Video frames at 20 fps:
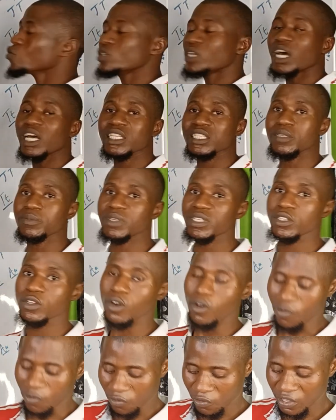that's the meaning
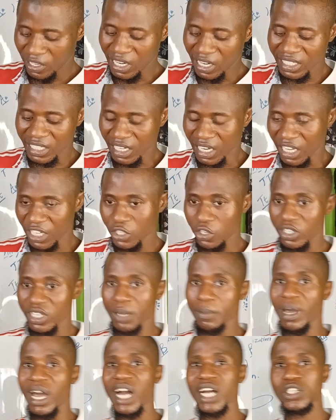of filial generation. They
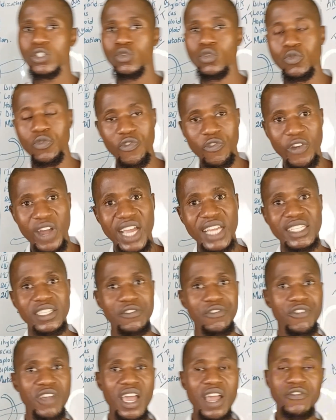might ask you find the
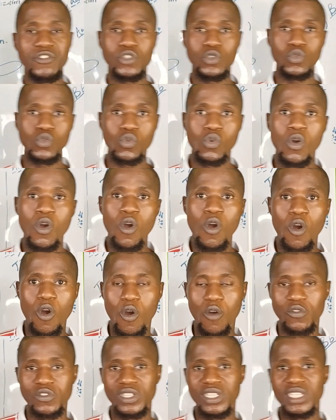F2
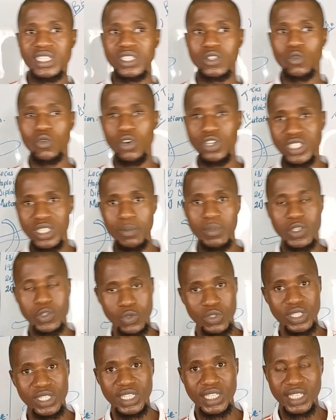of this crossing
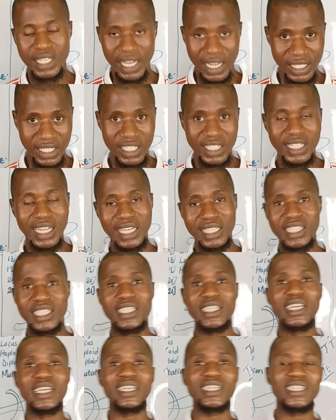between this and this. That is,
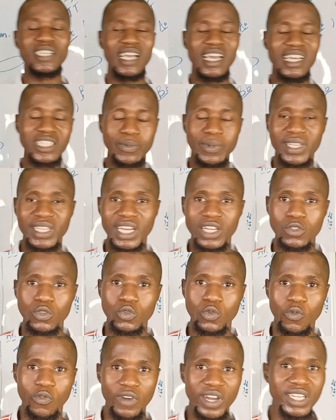they expected you
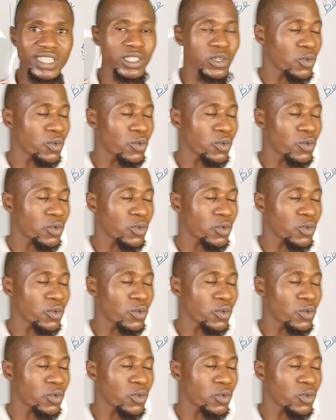to find the